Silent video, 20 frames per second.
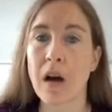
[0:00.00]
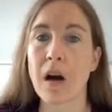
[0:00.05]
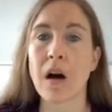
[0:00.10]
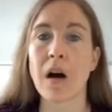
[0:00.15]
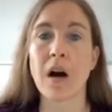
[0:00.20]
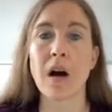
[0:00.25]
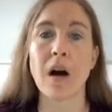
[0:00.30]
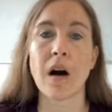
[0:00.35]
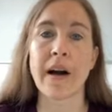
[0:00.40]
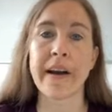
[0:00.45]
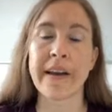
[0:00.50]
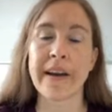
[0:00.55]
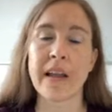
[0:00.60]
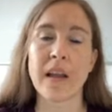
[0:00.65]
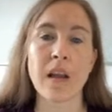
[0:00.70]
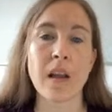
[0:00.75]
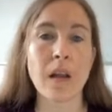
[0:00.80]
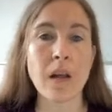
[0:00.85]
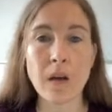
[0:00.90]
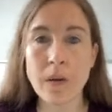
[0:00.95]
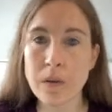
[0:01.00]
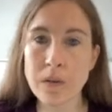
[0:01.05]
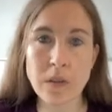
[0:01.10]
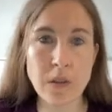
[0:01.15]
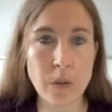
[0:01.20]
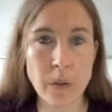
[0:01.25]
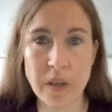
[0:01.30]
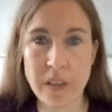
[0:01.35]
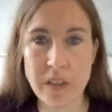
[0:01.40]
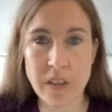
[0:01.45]
I get loads of
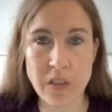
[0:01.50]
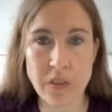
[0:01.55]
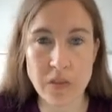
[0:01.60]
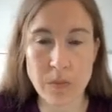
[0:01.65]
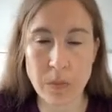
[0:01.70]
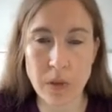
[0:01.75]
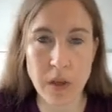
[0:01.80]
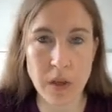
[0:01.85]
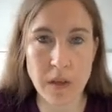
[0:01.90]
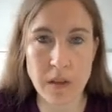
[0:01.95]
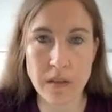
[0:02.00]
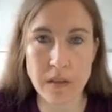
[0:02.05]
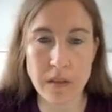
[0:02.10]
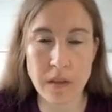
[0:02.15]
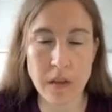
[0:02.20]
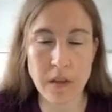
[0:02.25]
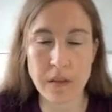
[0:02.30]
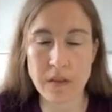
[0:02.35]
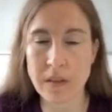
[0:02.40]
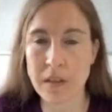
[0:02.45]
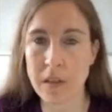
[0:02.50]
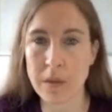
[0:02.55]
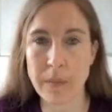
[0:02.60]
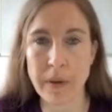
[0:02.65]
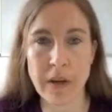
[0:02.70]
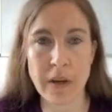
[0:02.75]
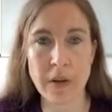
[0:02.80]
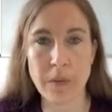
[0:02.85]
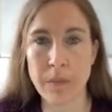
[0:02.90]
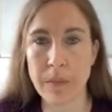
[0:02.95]
questions from clients asking about
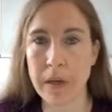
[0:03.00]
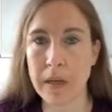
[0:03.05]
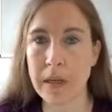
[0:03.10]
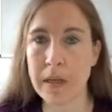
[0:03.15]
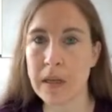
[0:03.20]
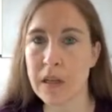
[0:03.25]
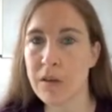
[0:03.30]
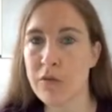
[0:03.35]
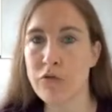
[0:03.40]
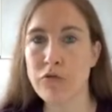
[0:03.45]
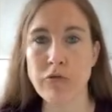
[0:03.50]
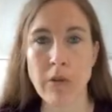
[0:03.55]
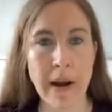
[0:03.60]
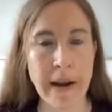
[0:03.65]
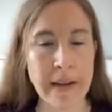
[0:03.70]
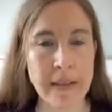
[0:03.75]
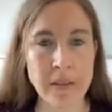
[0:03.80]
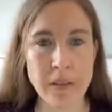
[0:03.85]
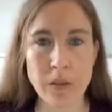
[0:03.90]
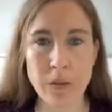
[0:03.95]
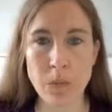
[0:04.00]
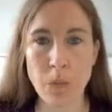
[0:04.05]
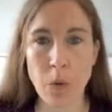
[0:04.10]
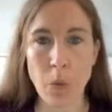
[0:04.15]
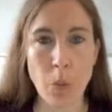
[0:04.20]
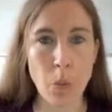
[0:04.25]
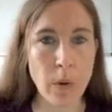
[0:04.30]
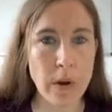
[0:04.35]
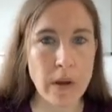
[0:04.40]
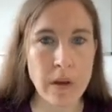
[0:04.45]
completely random and
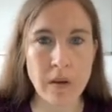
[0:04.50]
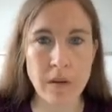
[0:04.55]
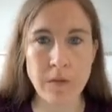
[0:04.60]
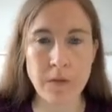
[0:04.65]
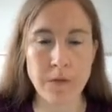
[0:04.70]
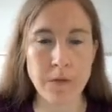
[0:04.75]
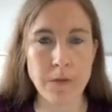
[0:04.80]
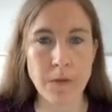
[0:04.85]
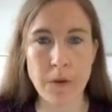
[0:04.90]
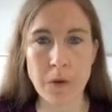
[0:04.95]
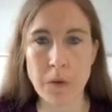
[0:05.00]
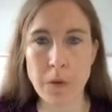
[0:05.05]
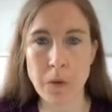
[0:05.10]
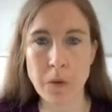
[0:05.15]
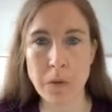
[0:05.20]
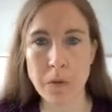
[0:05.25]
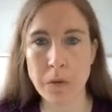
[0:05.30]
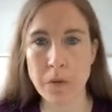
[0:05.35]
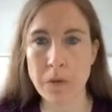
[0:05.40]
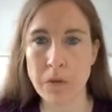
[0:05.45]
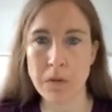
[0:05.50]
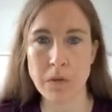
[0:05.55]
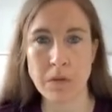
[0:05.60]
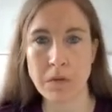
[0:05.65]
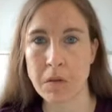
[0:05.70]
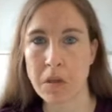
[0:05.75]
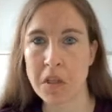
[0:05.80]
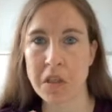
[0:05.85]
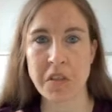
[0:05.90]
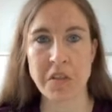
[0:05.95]
weird foods and
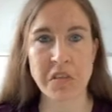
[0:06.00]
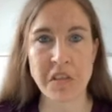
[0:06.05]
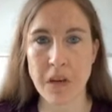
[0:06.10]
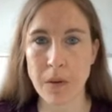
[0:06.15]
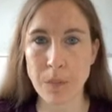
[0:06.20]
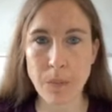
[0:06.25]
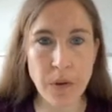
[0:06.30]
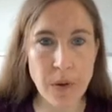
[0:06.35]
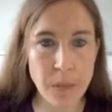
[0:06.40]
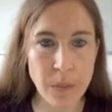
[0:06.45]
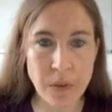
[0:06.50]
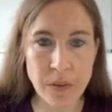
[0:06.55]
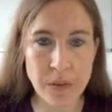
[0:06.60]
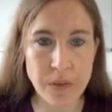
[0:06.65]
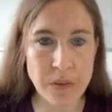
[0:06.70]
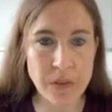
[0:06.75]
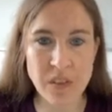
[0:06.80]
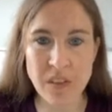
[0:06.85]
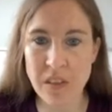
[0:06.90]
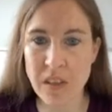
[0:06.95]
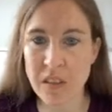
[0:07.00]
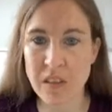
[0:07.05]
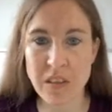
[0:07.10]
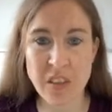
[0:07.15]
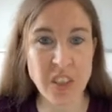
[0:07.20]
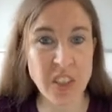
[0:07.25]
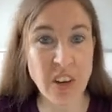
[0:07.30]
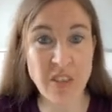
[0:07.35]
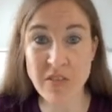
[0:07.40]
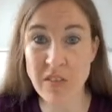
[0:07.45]
supplements, and
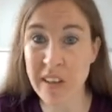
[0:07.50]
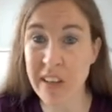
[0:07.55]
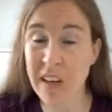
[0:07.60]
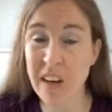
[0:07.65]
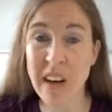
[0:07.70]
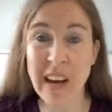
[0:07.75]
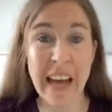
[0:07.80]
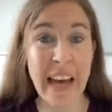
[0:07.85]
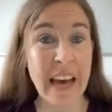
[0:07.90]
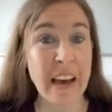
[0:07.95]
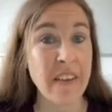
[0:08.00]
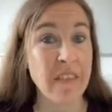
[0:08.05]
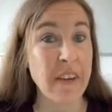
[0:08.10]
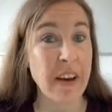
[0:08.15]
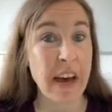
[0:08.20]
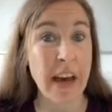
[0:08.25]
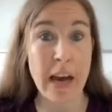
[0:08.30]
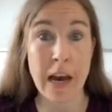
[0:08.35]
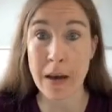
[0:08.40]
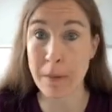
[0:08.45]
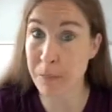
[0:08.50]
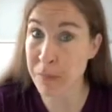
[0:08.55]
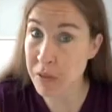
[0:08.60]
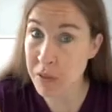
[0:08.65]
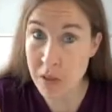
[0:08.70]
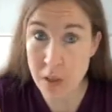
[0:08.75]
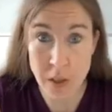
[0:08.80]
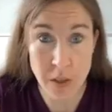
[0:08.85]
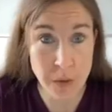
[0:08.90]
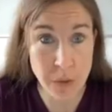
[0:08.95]
generally I have
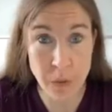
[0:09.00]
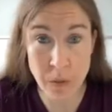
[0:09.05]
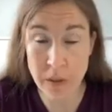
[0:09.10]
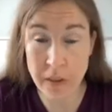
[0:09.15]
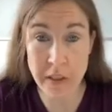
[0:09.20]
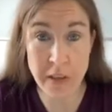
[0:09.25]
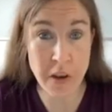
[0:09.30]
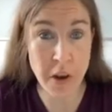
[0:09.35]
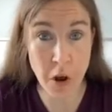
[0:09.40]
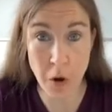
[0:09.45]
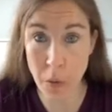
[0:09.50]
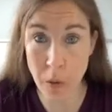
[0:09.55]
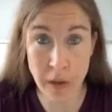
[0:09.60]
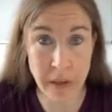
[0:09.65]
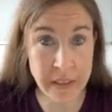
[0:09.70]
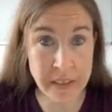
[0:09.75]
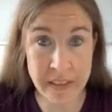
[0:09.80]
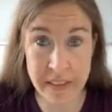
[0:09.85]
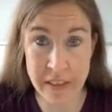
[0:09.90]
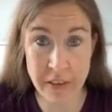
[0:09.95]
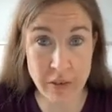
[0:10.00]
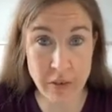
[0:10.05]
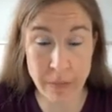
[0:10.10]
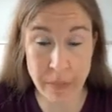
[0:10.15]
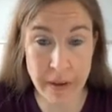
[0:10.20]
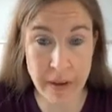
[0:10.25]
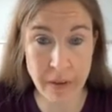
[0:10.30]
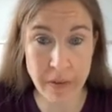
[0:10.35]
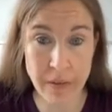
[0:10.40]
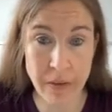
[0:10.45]
absolutely no idea
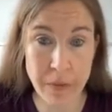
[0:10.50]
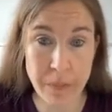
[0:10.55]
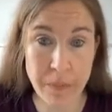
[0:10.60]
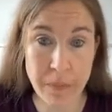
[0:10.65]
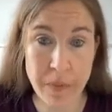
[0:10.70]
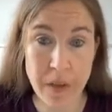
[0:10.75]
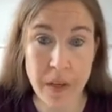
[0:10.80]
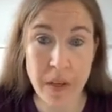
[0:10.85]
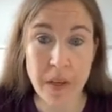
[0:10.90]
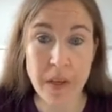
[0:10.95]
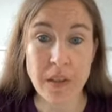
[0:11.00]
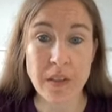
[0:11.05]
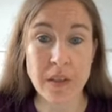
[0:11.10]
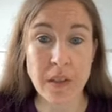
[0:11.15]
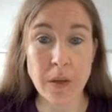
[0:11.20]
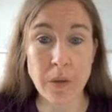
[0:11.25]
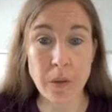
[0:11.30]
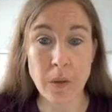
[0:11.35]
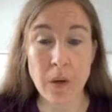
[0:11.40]
about them. So